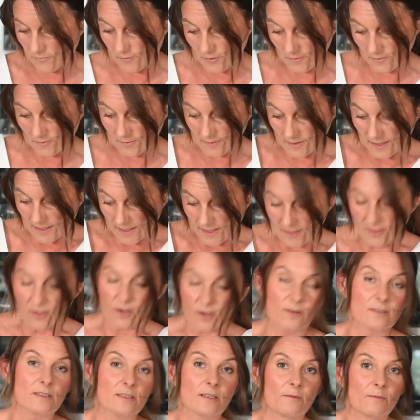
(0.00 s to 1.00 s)
they are
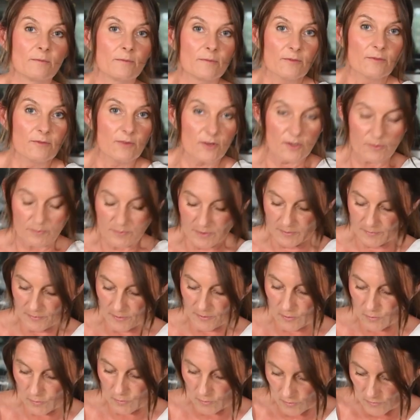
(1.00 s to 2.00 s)
awesome for
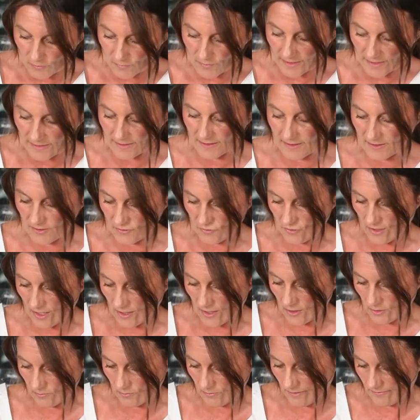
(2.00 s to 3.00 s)
people who already
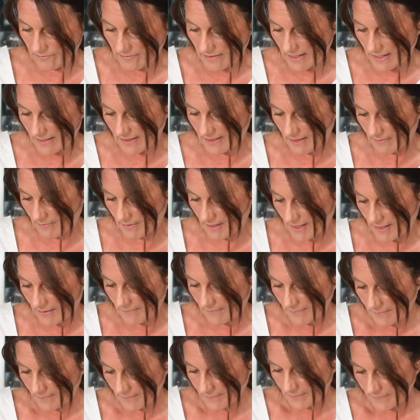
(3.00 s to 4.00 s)
struggle with anemia.
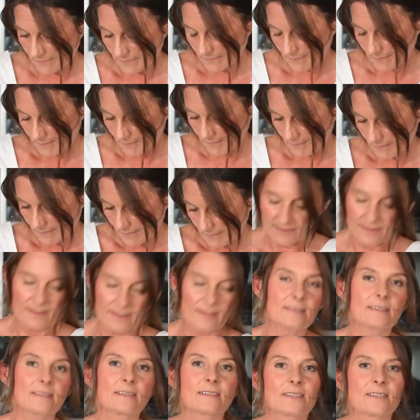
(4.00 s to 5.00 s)

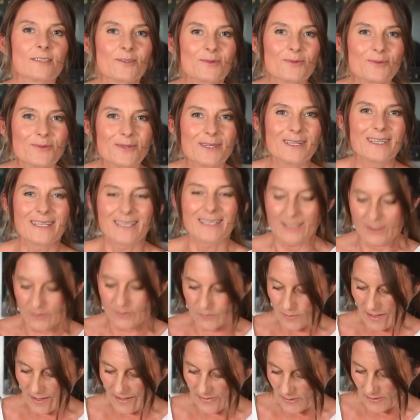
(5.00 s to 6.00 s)
This is really
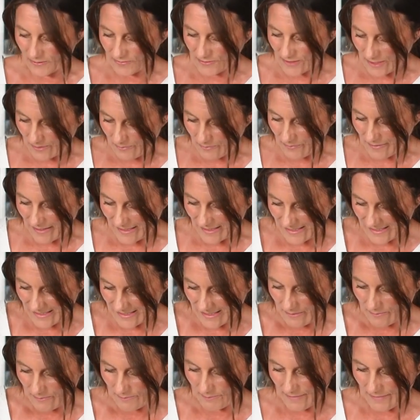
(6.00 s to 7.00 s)
one of the best
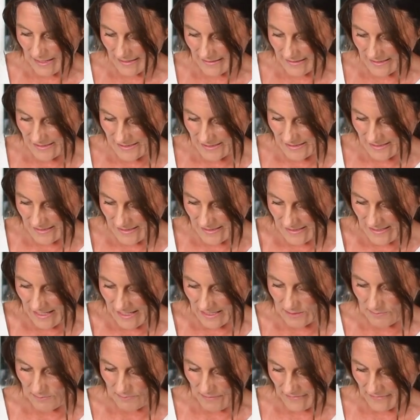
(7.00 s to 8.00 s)
medicines
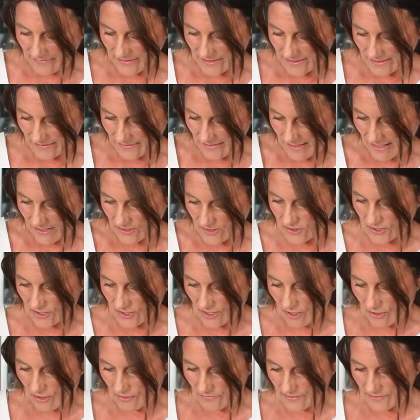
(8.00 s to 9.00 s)
that Mother
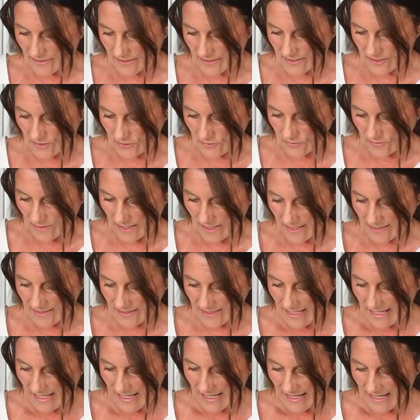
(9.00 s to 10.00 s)
Nature offers to us,
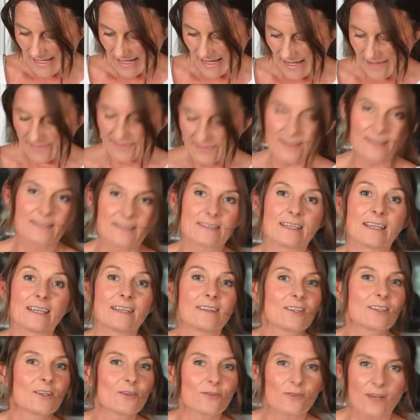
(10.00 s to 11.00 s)
and it's
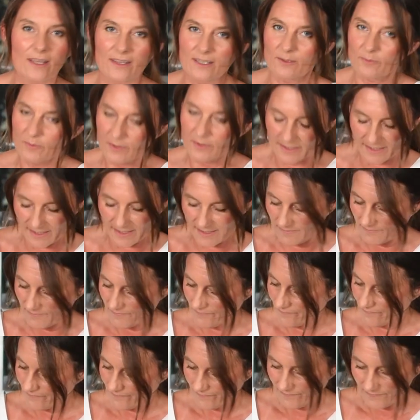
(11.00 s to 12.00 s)
incredibly
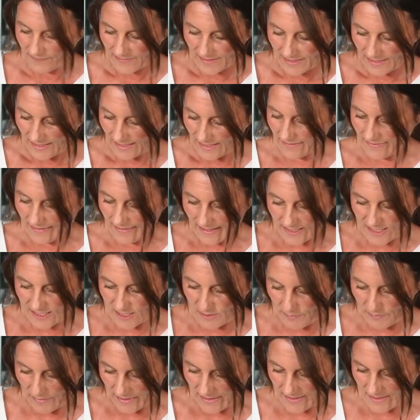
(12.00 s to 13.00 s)

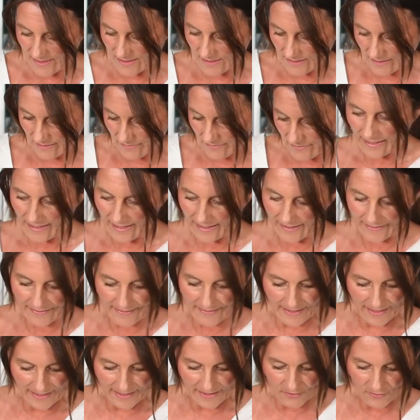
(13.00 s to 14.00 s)
inexpensive.
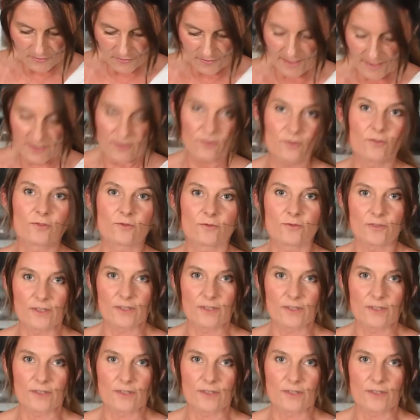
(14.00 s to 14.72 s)
And I try to